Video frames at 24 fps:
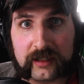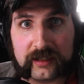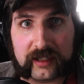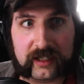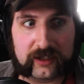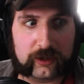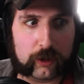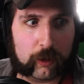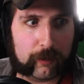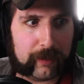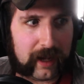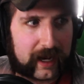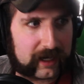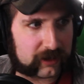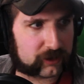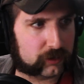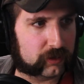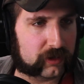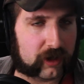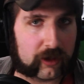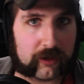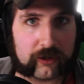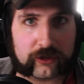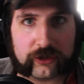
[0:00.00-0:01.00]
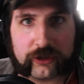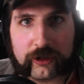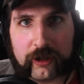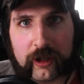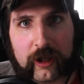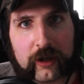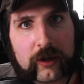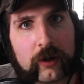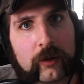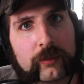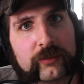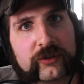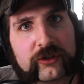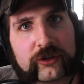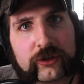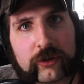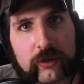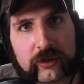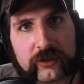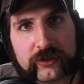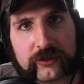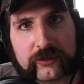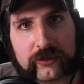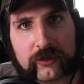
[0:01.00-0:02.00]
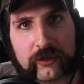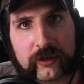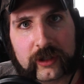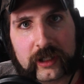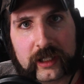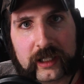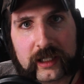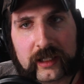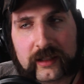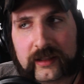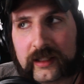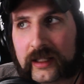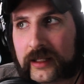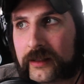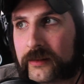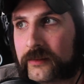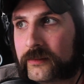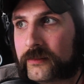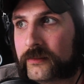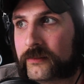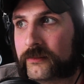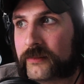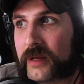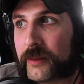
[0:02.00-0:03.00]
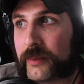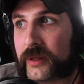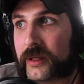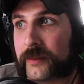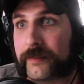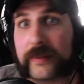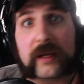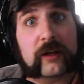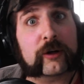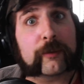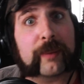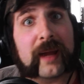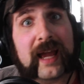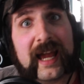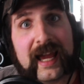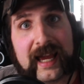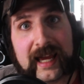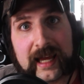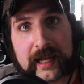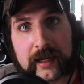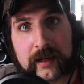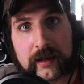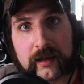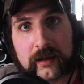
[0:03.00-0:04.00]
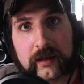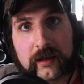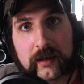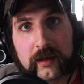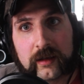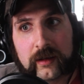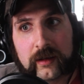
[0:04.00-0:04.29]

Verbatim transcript: Then go back to another Sherlock Holmes short story, and then maybe Peter Pan.